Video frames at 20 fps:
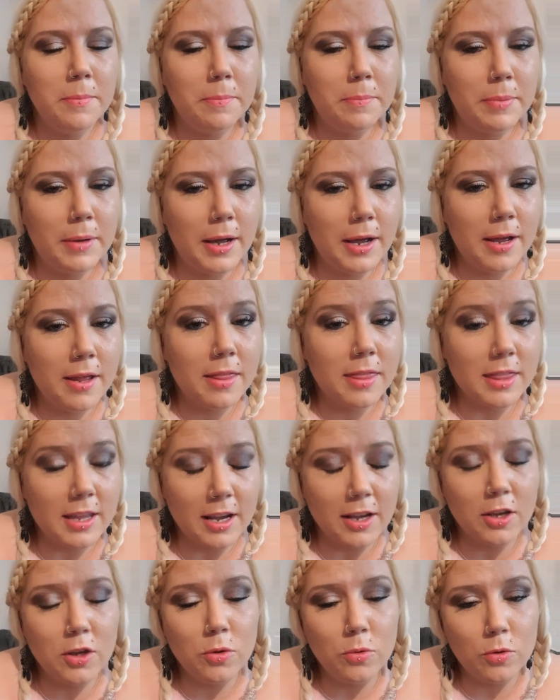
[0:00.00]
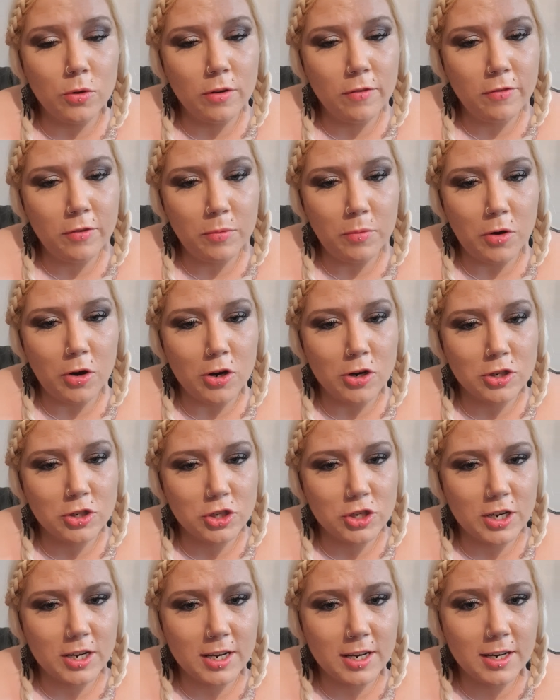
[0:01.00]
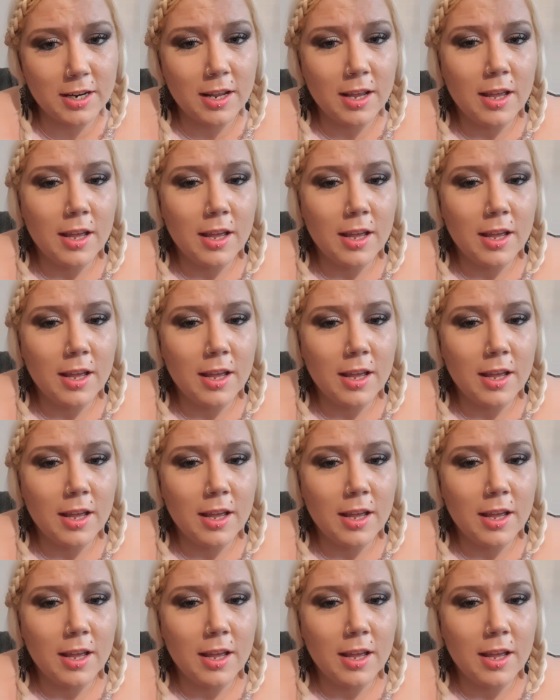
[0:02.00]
But thank you all for watching,